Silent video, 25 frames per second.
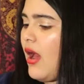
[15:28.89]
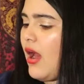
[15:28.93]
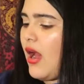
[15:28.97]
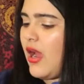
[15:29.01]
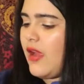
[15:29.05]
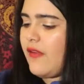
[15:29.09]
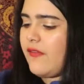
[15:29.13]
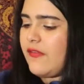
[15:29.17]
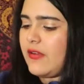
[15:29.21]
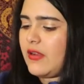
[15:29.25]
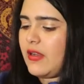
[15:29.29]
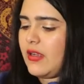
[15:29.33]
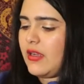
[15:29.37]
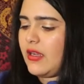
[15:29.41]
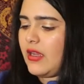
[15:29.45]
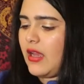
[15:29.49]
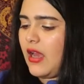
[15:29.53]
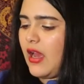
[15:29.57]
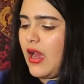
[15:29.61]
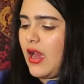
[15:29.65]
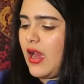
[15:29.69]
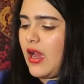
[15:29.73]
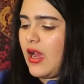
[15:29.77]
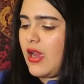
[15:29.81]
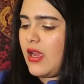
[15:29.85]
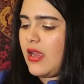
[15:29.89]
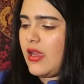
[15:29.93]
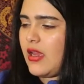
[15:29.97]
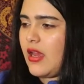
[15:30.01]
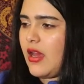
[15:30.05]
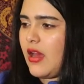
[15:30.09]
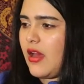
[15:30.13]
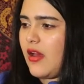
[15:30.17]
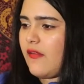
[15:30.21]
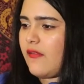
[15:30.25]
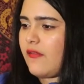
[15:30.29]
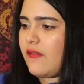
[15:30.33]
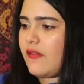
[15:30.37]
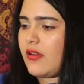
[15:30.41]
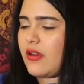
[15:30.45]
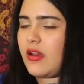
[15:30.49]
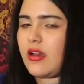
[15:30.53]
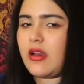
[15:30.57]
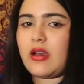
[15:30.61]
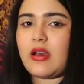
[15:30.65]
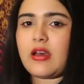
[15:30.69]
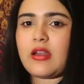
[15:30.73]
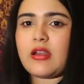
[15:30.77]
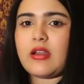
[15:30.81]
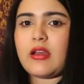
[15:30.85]
I feel like I have
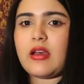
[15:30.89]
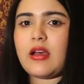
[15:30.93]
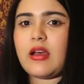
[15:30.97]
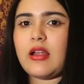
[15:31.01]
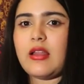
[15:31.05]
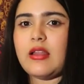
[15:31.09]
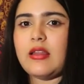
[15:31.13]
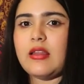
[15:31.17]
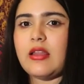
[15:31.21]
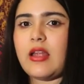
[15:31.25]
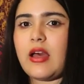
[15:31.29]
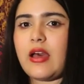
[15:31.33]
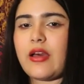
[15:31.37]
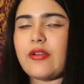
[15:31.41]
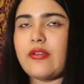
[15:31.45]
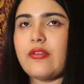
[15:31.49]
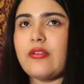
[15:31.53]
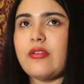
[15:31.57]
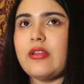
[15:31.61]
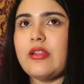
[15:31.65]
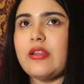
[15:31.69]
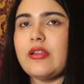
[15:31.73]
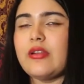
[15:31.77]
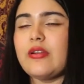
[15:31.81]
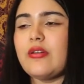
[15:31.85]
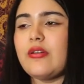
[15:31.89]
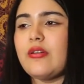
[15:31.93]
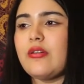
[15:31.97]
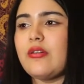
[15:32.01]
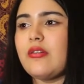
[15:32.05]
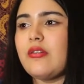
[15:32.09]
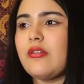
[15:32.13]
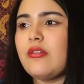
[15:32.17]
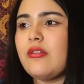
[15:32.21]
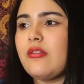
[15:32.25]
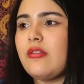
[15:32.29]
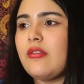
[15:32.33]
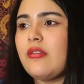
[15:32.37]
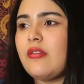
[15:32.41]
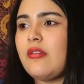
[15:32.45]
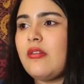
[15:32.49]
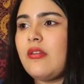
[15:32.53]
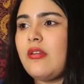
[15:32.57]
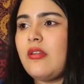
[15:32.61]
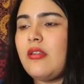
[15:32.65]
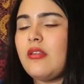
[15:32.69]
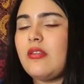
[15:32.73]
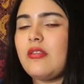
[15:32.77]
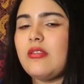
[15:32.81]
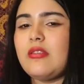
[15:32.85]
got a lot of little
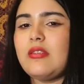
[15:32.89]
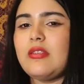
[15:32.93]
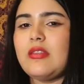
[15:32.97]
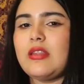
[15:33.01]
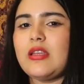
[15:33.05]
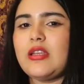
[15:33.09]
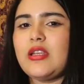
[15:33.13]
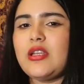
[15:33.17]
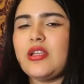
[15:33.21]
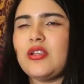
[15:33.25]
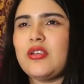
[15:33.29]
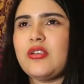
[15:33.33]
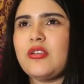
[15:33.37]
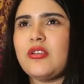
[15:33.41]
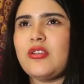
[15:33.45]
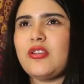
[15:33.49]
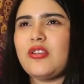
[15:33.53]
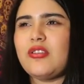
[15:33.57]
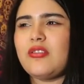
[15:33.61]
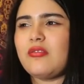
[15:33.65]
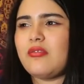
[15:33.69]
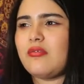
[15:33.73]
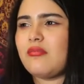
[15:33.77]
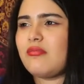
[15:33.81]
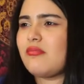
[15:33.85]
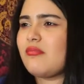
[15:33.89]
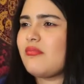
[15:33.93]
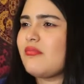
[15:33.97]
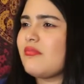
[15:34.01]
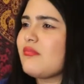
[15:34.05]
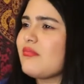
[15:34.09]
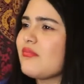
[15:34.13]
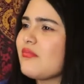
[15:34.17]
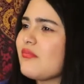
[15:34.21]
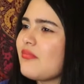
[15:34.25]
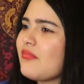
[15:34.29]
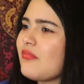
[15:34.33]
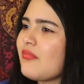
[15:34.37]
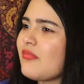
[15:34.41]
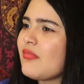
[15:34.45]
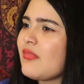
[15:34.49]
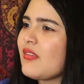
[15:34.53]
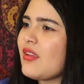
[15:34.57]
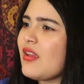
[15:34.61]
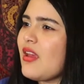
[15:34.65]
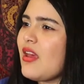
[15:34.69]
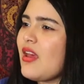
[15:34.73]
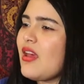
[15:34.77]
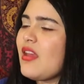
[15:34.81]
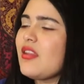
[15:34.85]
decor
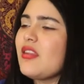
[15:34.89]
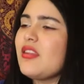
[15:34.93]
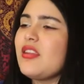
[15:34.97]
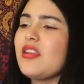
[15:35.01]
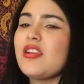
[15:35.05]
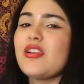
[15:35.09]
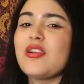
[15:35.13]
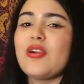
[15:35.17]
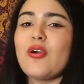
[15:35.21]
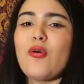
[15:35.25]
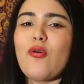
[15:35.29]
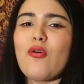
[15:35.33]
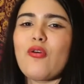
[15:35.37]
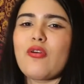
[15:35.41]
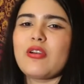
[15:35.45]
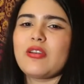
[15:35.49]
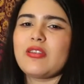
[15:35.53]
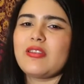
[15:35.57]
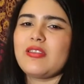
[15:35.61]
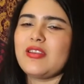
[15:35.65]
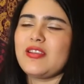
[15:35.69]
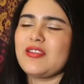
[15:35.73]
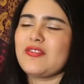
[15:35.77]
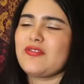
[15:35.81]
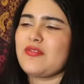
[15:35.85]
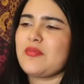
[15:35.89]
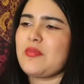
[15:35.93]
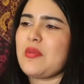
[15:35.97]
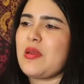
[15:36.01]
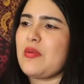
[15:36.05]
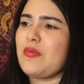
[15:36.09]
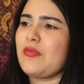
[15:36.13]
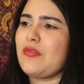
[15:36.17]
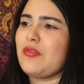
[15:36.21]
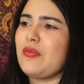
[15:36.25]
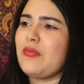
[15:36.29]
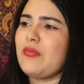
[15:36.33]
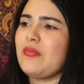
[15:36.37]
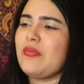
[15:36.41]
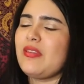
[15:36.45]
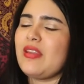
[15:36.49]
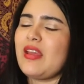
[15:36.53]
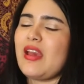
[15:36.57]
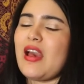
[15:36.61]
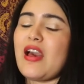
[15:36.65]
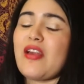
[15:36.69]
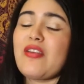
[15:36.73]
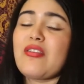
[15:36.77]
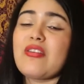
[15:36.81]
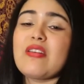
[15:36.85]
things for my room
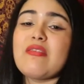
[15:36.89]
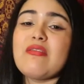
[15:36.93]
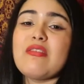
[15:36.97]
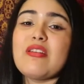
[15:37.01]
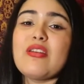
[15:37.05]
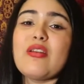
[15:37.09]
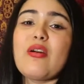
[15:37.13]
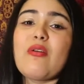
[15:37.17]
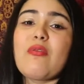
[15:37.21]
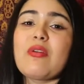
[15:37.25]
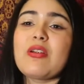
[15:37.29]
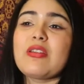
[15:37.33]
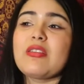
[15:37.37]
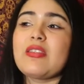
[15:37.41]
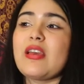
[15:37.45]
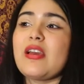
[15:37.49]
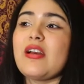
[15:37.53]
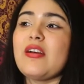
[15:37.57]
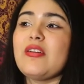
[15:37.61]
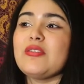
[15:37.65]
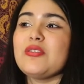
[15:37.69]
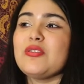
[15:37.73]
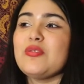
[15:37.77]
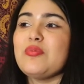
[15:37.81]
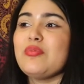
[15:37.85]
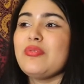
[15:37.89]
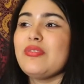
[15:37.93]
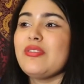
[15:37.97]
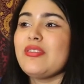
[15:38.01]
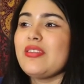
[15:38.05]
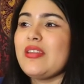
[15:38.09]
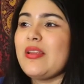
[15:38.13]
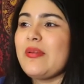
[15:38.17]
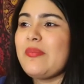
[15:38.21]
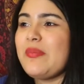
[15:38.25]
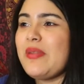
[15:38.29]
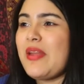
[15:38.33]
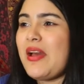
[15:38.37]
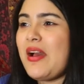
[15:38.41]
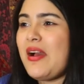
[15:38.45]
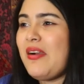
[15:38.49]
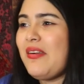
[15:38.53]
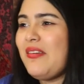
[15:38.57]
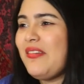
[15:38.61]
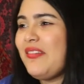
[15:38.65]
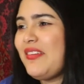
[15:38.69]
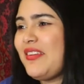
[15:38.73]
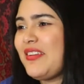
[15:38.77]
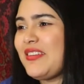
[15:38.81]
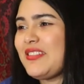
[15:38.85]
that I don't even know where the hell to put them
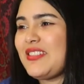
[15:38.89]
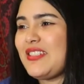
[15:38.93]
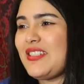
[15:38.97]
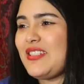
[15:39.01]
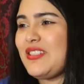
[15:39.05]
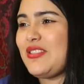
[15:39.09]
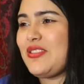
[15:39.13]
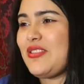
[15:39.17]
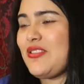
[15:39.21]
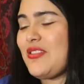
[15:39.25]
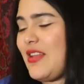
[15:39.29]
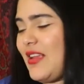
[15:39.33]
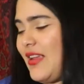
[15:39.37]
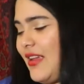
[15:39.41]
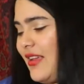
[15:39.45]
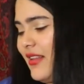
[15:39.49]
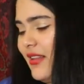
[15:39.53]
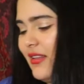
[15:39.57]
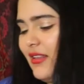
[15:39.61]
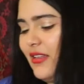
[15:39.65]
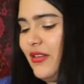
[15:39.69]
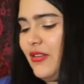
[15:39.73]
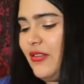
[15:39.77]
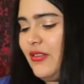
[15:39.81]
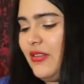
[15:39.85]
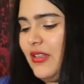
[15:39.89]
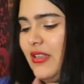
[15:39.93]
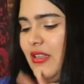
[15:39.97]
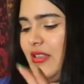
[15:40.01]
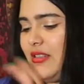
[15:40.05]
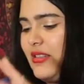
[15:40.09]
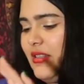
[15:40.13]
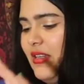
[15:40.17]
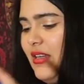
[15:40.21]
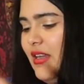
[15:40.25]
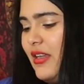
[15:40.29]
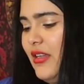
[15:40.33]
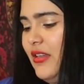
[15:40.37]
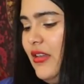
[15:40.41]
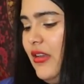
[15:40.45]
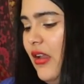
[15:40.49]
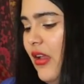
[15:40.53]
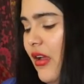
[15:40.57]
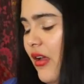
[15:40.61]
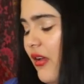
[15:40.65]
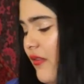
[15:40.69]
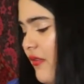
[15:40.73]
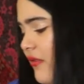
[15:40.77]
now because it's just like a little things that I love.